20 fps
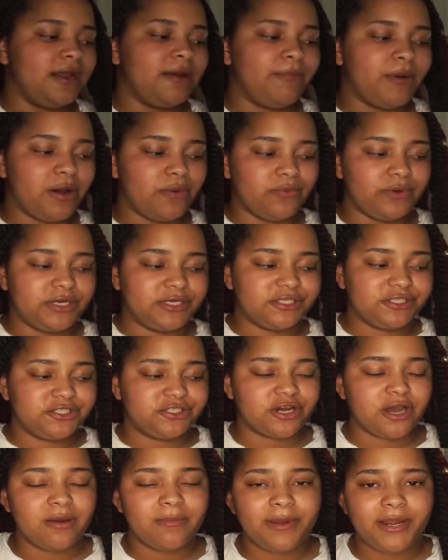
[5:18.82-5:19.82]
I bought one in
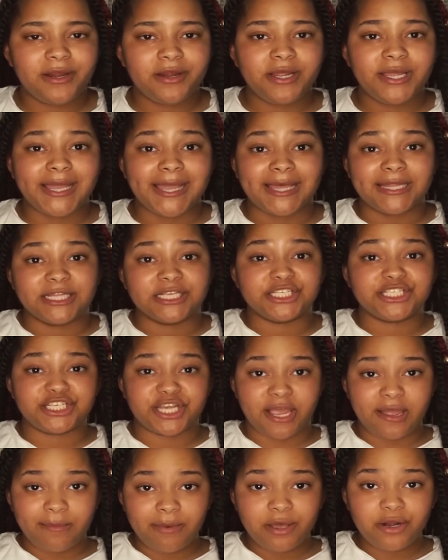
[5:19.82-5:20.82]
strawberry, and the
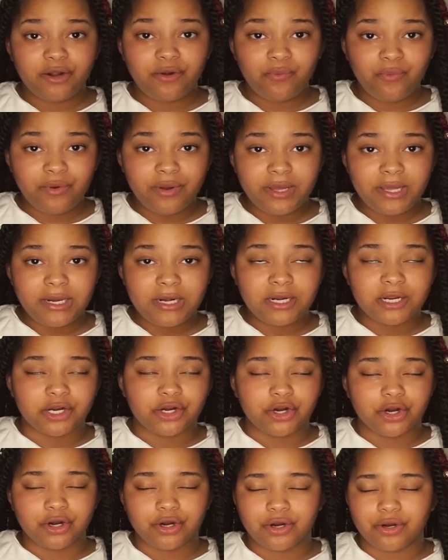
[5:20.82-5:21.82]
shea butter one,
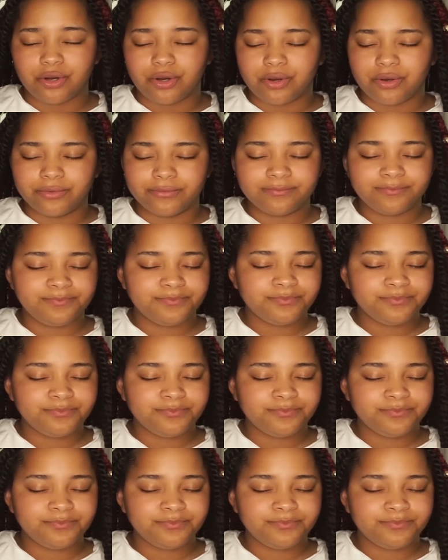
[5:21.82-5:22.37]
girl,